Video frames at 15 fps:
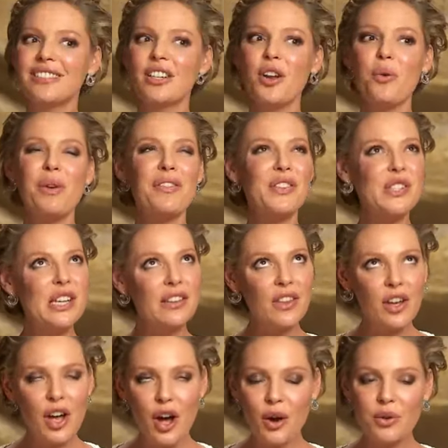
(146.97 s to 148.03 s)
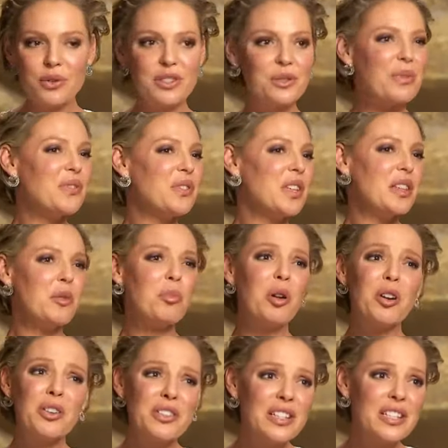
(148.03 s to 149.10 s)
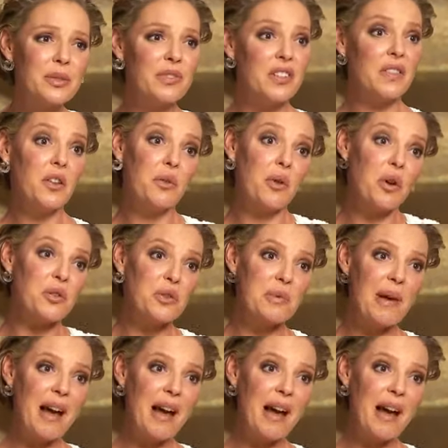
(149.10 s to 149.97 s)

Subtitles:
You know, we've seen the coats. We've seen the purses. We've seen the grocery